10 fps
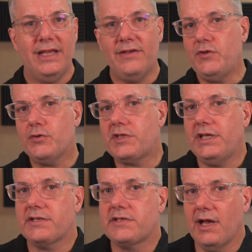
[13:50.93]
If you
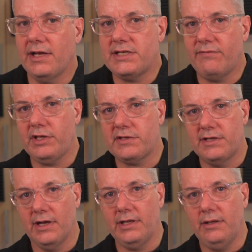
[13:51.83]
see a scientific
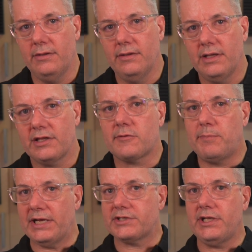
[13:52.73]
study,
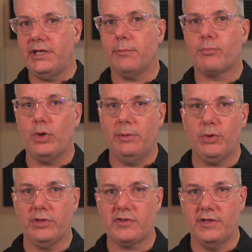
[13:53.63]
especially a
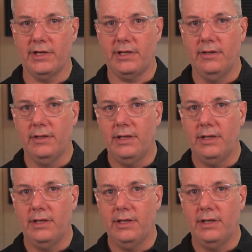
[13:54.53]
preprint study,